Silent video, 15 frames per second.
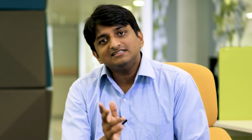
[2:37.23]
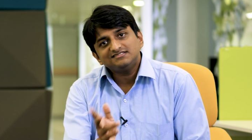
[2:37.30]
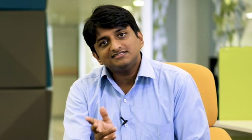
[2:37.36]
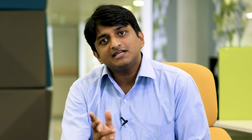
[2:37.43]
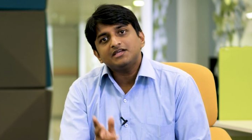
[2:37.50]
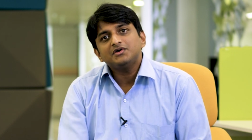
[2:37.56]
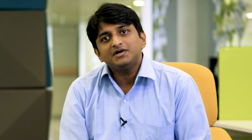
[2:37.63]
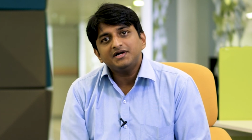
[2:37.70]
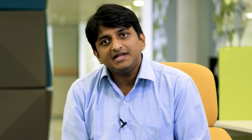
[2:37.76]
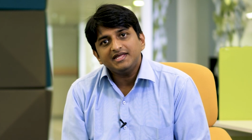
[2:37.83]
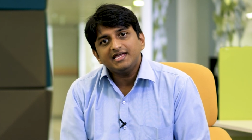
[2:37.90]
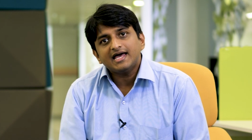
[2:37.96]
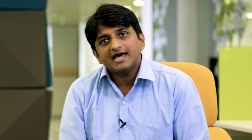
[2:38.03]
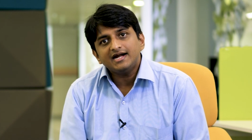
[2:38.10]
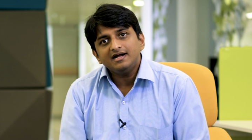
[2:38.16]
and
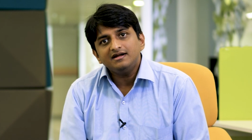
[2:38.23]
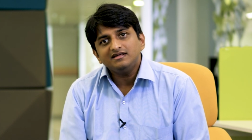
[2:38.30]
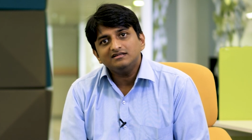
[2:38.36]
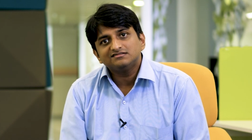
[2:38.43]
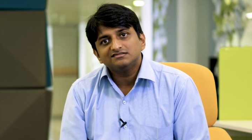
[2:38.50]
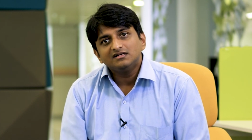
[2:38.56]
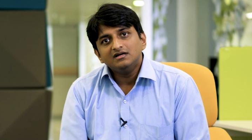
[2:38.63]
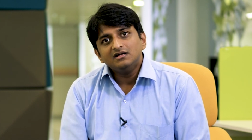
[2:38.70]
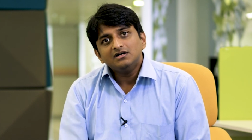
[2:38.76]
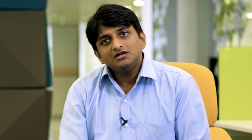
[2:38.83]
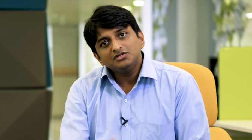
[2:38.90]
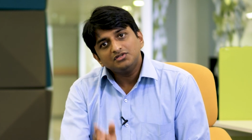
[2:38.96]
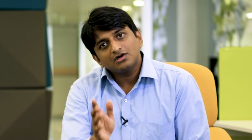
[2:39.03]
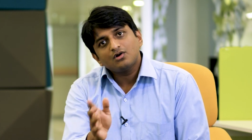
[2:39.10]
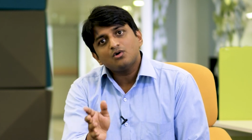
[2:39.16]
security guarantees
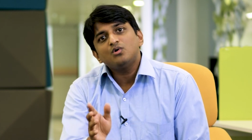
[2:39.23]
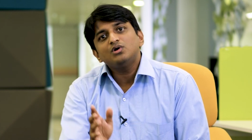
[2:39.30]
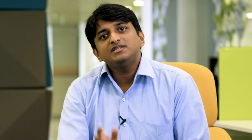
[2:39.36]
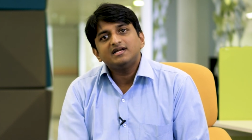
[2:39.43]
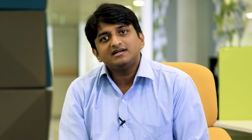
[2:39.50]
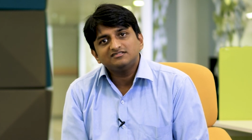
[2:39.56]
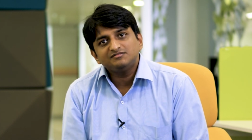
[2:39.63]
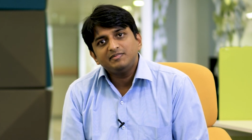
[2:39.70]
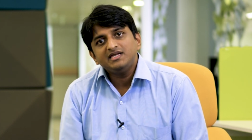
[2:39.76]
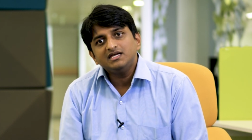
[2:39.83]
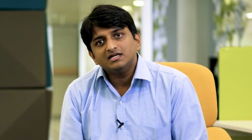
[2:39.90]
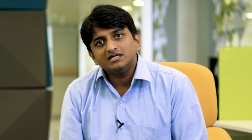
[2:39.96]
to the code that is being